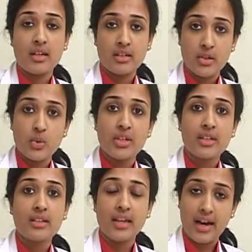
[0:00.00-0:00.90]

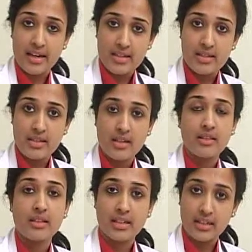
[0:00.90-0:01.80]
including the eyes,
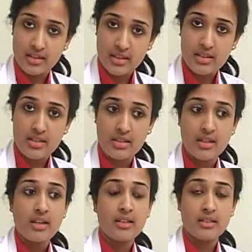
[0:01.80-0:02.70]
the kidneys,
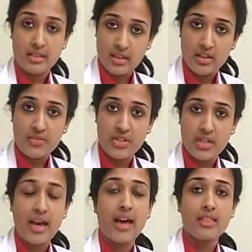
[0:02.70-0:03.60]
the nerves,
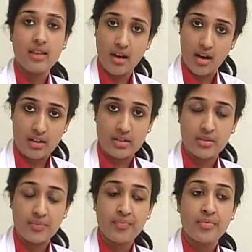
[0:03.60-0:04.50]
and the heart.
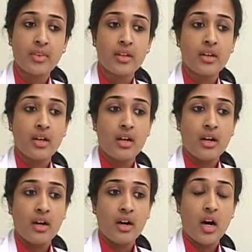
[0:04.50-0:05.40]

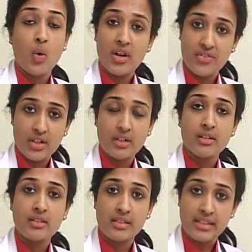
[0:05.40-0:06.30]
However,
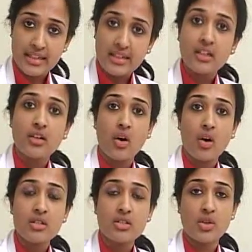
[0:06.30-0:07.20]
the leading
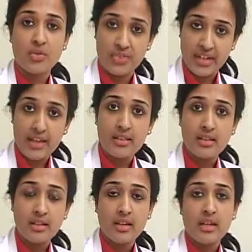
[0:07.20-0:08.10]
cause of
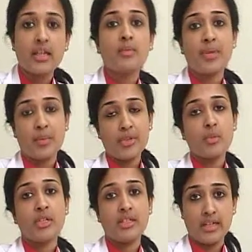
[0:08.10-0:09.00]
death in people
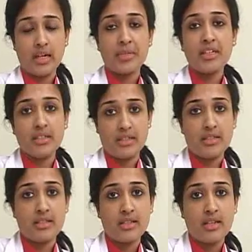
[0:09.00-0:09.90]
with
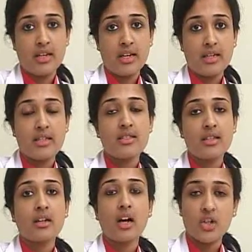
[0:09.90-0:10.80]
diabetes is
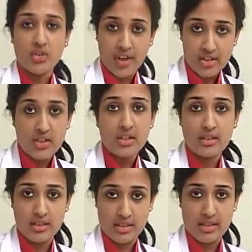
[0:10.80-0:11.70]
cardiovascular
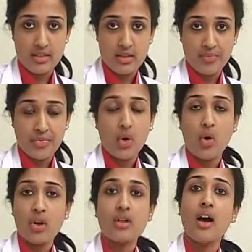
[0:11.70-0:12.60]
disease
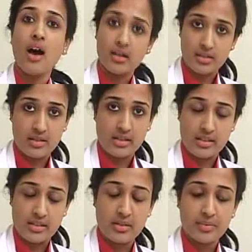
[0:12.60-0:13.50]
or heart
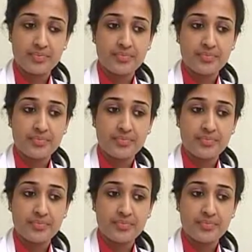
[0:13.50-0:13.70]
disease.